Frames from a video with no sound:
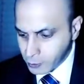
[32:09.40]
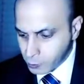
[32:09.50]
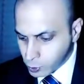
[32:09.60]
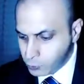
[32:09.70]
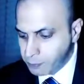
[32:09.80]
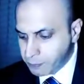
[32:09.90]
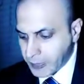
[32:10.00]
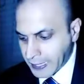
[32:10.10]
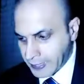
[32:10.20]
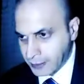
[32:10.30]
will
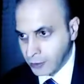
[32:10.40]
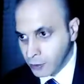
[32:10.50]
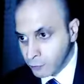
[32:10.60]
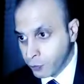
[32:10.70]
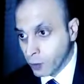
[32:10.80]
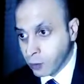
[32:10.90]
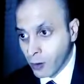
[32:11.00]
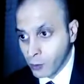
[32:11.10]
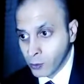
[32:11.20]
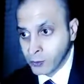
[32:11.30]
beg for
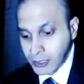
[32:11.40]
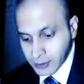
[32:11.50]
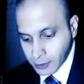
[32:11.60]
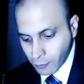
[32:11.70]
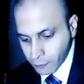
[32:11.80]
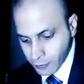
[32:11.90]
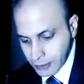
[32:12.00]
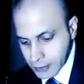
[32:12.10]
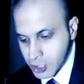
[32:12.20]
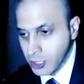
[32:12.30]
world governance,